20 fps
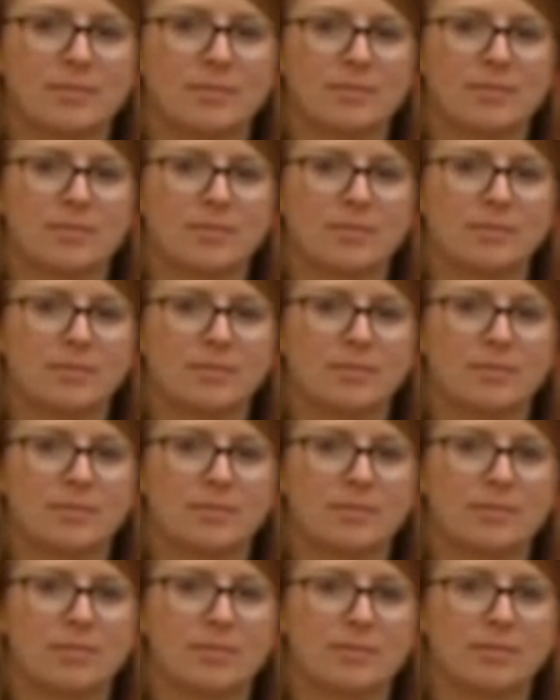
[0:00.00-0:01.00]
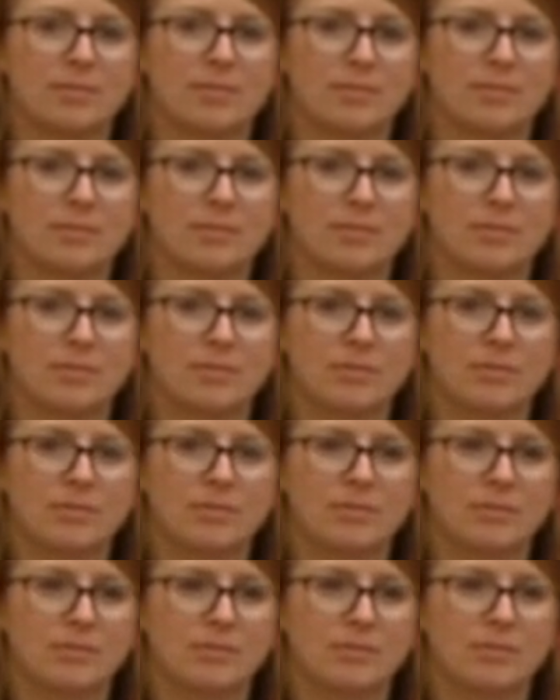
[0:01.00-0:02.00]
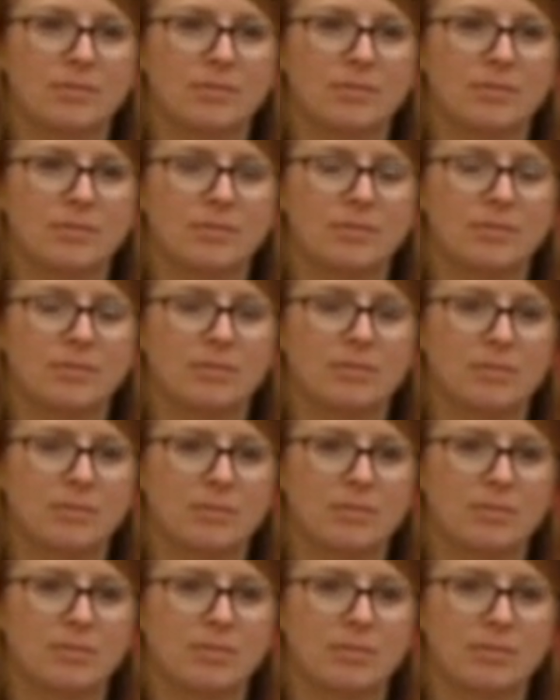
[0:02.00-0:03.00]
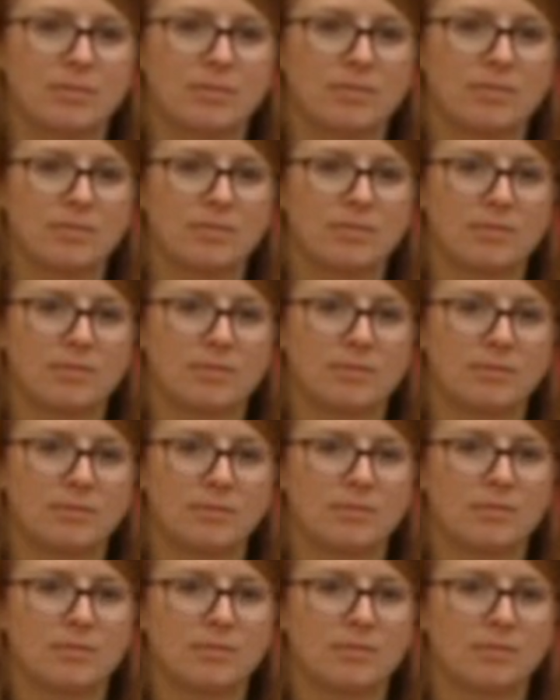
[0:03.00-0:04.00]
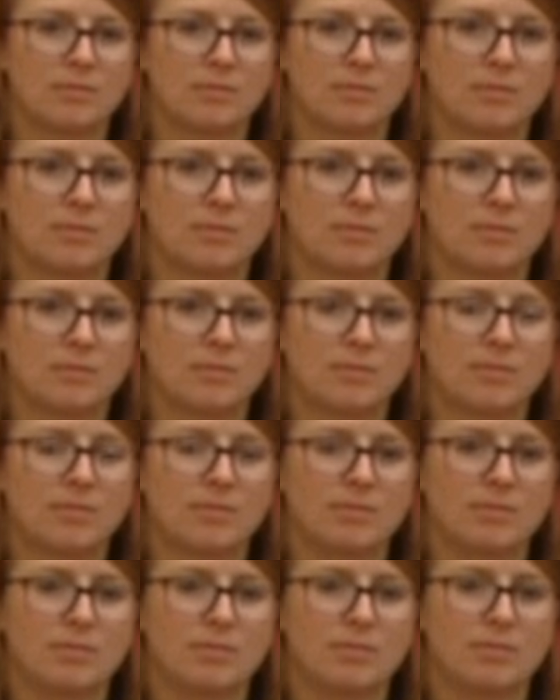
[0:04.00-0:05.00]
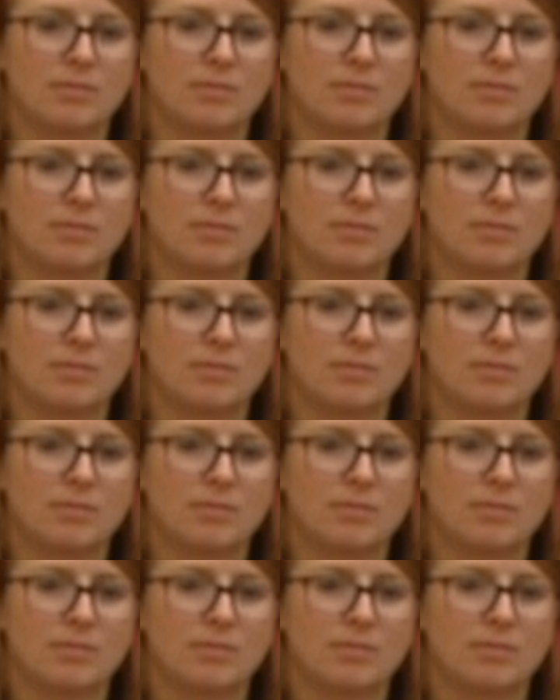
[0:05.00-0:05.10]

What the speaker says: The person shown says nothing.